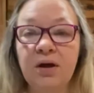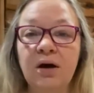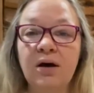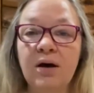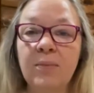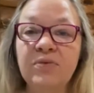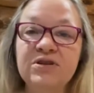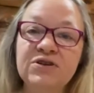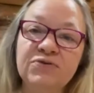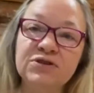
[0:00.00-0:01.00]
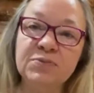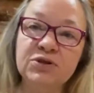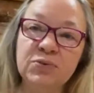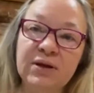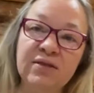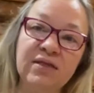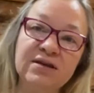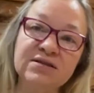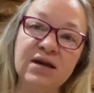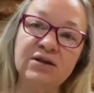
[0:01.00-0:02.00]
The difference between
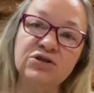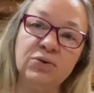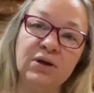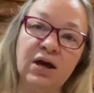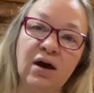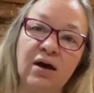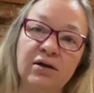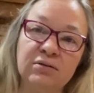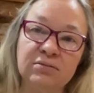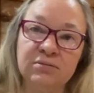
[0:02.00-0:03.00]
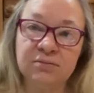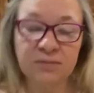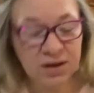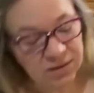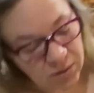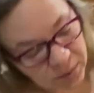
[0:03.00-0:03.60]
this and doing it on, and there we